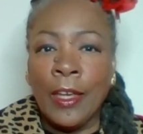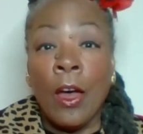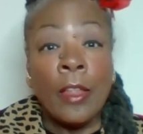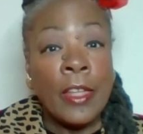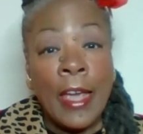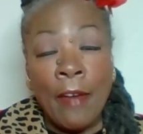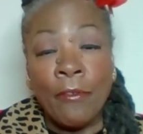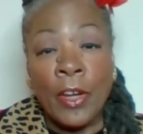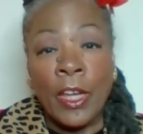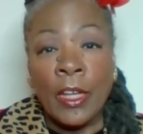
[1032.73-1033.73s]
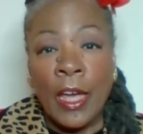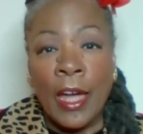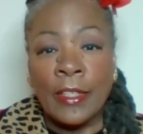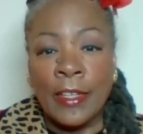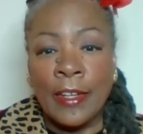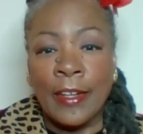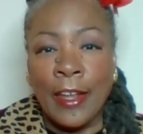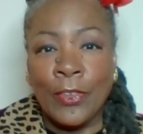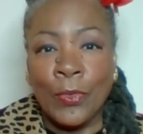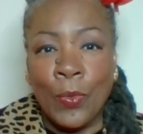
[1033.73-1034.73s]
on the African continent
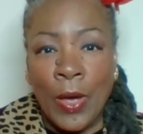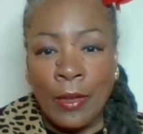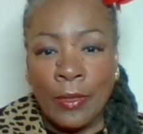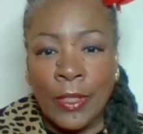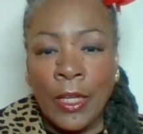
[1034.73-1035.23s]
as well.